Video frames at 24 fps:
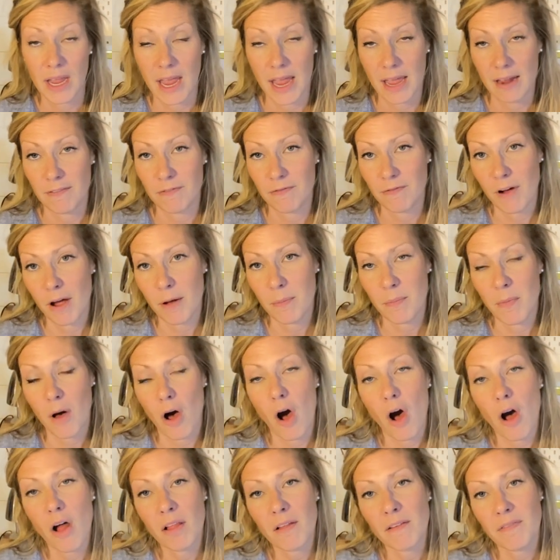And from
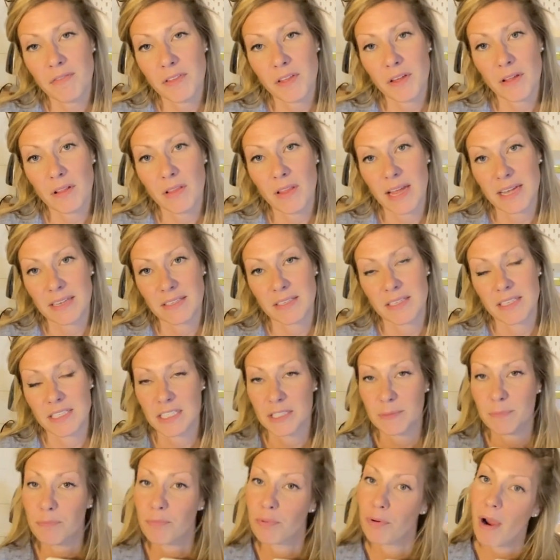all of the
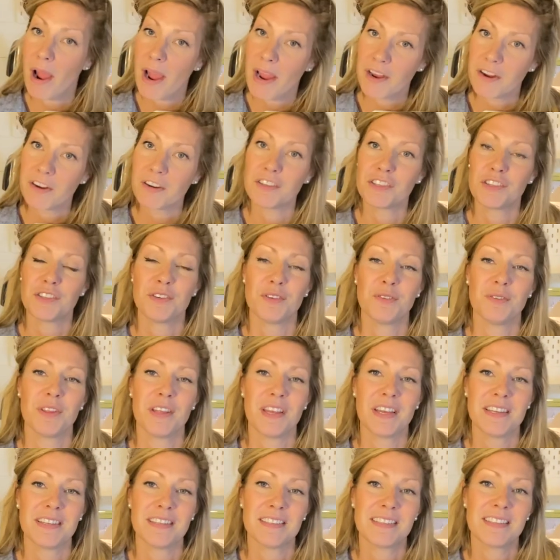lessons prior to
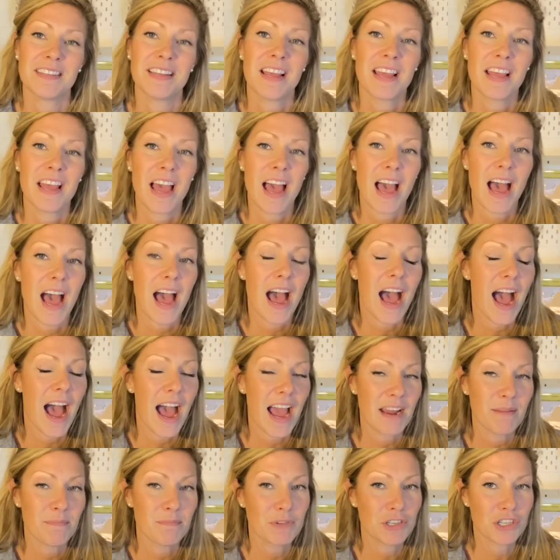this,
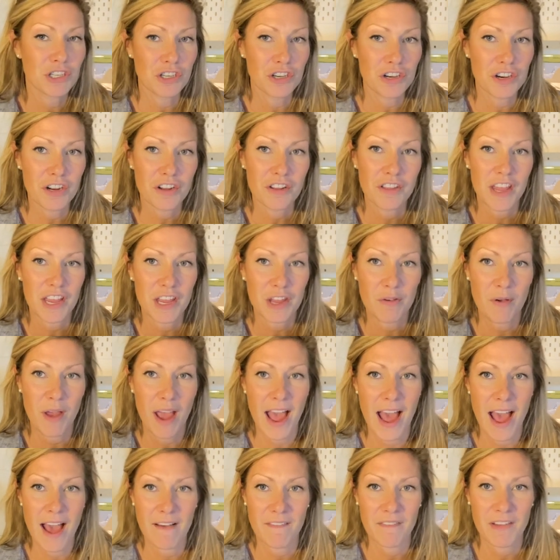I'm sure that you
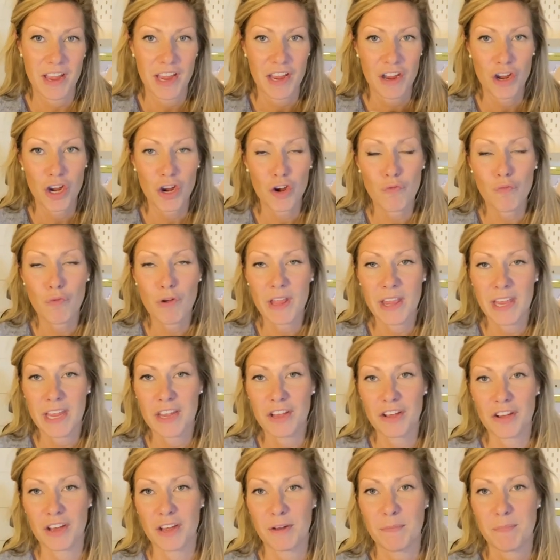have a really
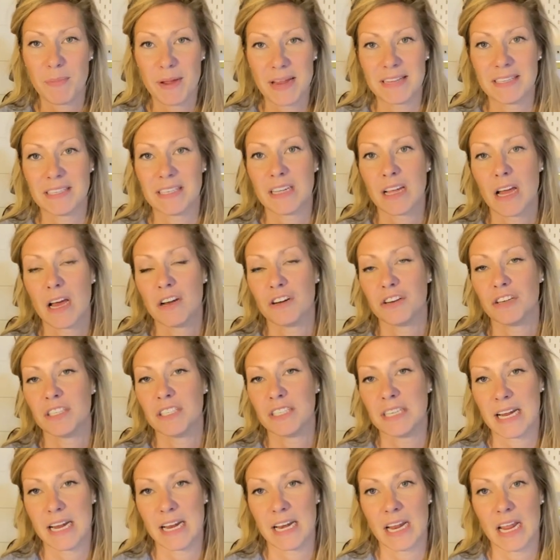good basic
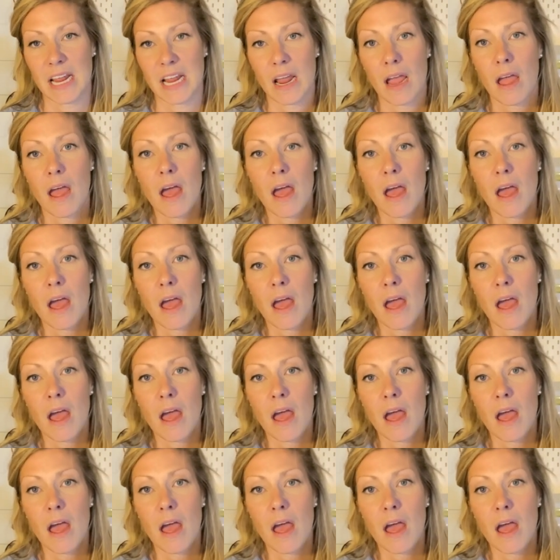understanding